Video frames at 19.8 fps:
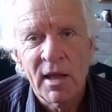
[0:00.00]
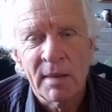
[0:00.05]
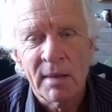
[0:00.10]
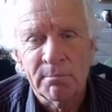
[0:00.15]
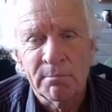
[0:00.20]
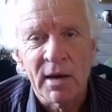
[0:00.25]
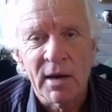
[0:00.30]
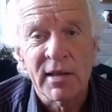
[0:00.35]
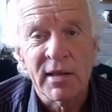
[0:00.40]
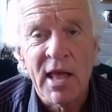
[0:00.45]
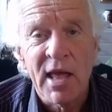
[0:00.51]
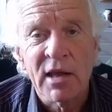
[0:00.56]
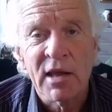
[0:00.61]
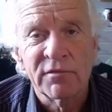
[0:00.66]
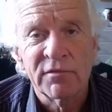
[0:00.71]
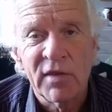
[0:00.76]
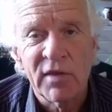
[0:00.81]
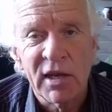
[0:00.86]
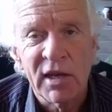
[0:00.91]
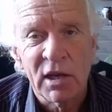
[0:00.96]
by the end
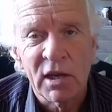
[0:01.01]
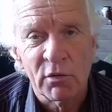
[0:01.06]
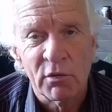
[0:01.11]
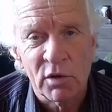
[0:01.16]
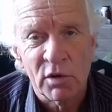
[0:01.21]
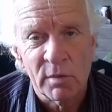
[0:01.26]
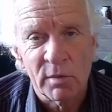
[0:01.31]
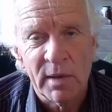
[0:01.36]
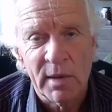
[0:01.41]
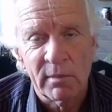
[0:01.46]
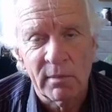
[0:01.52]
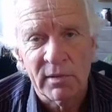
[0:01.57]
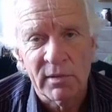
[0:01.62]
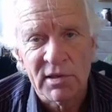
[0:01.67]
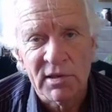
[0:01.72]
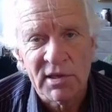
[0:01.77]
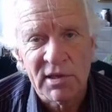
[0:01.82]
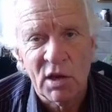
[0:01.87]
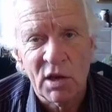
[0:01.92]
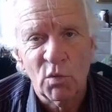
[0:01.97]
video, you'll be able to
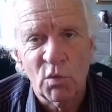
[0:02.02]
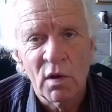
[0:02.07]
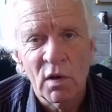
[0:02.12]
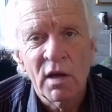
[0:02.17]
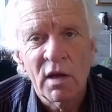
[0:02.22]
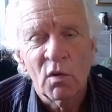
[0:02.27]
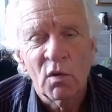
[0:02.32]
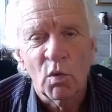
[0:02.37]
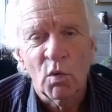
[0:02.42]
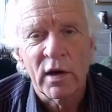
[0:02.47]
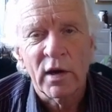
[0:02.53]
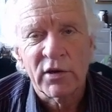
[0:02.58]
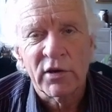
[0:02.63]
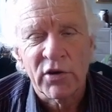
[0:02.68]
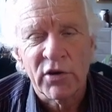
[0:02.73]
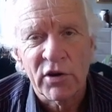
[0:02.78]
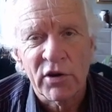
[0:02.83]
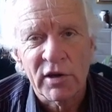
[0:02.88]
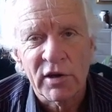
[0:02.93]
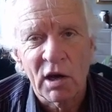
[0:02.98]
see what it
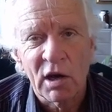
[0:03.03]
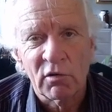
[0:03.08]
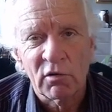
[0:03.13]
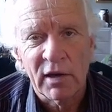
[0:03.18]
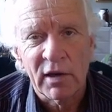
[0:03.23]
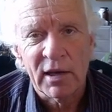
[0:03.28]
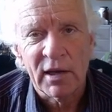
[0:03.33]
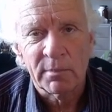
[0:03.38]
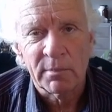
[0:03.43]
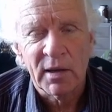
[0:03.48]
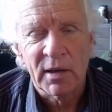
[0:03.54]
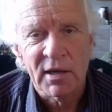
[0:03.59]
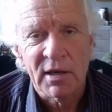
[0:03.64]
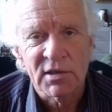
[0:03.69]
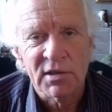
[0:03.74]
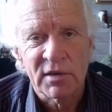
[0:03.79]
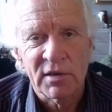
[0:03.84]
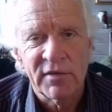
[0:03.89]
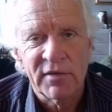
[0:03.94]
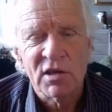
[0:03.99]
turned out like, because
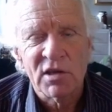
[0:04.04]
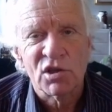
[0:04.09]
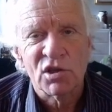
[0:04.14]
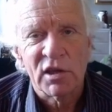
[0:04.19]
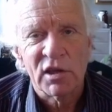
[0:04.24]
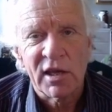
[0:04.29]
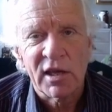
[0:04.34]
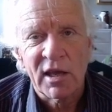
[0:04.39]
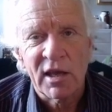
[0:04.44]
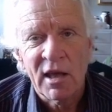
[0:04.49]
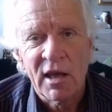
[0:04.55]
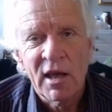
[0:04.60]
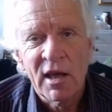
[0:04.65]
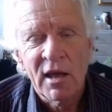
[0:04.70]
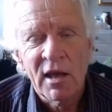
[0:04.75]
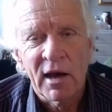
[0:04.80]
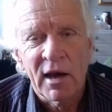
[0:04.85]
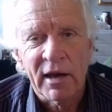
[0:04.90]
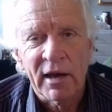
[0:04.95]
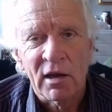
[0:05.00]
eventually
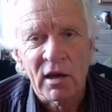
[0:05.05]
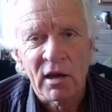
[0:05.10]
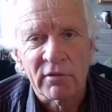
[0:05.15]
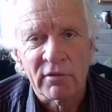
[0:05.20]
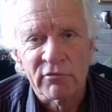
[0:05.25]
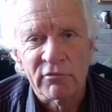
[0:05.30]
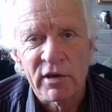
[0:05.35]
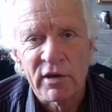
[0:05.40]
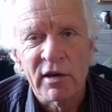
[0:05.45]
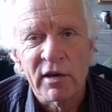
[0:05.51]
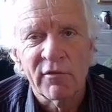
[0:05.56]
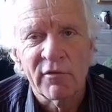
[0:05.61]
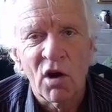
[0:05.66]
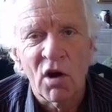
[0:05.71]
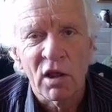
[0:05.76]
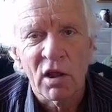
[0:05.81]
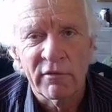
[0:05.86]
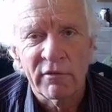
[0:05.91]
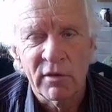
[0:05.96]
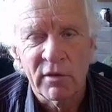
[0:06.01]
I got rid of
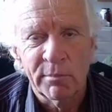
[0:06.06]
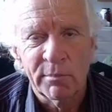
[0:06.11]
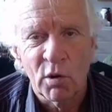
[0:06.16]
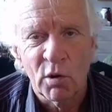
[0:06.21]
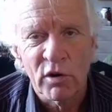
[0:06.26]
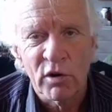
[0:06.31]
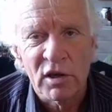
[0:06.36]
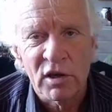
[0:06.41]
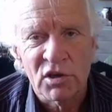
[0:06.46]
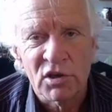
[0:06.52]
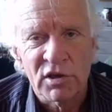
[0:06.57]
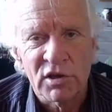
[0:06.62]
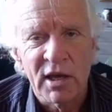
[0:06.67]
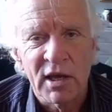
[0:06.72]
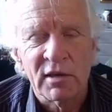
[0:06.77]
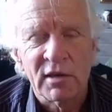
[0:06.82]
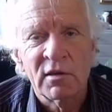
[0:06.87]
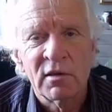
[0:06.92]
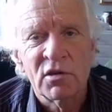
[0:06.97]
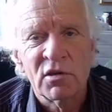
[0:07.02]
all of the borage that
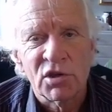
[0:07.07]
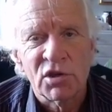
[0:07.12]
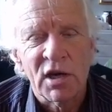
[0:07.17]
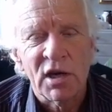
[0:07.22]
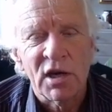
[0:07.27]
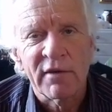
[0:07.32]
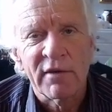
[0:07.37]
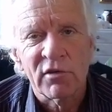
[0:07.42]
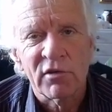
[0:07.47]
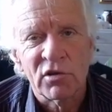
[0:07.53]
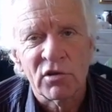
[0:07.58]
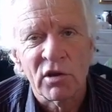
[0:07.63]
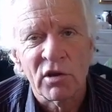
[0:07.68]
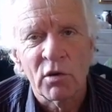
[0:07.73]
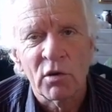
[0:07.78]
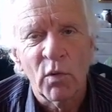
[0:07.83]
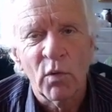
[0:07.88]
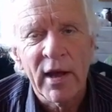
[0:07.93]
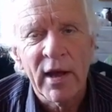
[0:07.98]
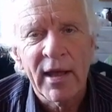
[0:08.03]
she never took
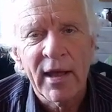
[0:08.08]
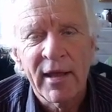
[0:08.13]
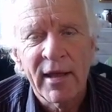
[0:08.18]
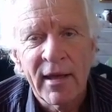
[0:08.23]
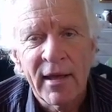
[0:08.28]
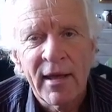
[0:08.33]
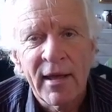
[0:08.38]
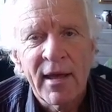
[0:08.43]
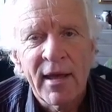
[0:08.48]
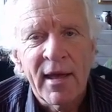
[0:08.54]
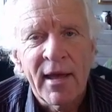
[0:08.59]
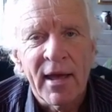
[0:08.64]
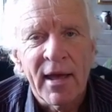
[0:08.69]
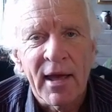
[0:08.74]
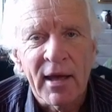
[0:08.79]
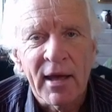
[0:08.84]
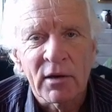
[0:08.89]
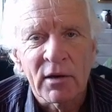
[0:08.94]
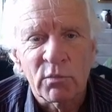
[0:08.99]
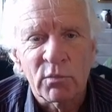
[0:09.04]
away,
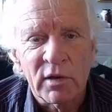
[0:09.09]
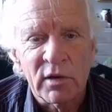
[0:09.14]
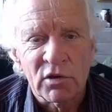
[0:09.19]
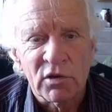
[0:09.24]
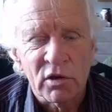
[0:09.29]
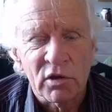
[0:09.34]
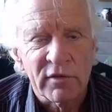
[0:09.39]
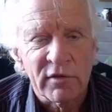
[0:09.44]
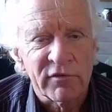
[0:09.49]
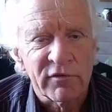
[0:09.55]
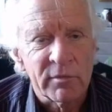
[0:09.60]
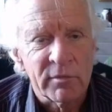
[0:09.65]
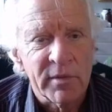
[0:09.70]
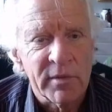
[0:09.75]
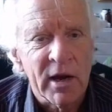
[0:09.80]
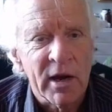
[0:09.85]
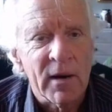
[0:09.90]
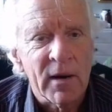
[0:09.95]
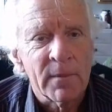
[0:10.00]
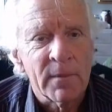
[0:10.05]
and we took it from
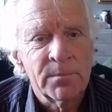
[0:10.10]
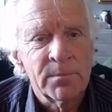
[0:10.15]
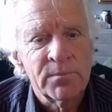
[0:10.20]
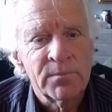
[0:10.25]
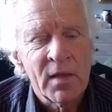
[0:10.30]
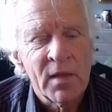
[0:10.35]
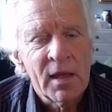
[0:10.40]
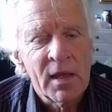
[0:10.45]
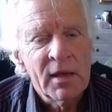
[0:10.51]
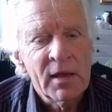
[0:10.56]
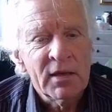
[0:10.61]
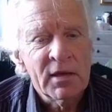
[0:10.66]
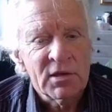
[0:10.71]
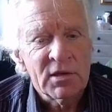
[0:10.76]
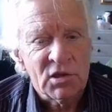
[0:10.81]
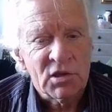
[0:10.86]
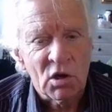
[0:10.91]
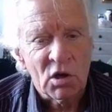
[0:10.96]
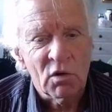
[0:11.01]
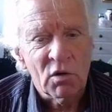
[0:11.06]
there.
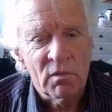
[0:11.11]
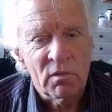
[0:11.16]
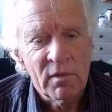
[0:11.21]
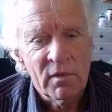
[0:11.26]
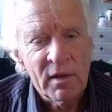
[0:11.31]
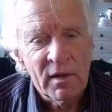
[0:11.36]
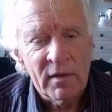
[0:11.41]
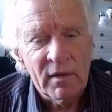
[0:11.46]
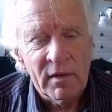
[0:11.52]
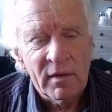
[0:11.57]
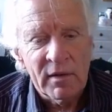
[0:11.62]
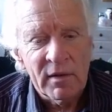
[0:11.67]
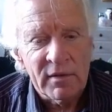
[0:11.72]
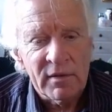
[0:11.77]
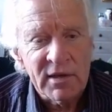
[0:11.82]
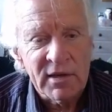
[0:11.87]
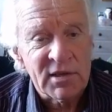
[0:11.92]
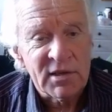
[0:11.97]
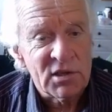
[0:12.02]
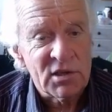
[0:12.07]
So
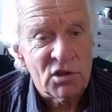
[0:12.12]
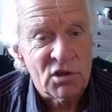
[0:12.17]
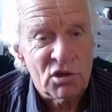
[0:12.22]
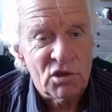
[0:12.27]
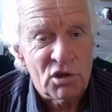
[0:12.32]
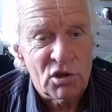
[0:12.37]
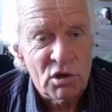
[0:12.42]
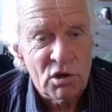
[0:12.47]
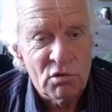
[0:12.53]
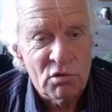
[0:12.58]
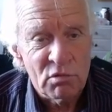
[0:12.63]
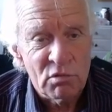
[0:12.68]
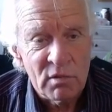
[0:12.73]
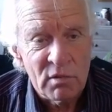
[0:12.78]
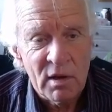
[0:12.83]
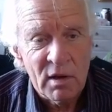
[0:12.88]
this is June,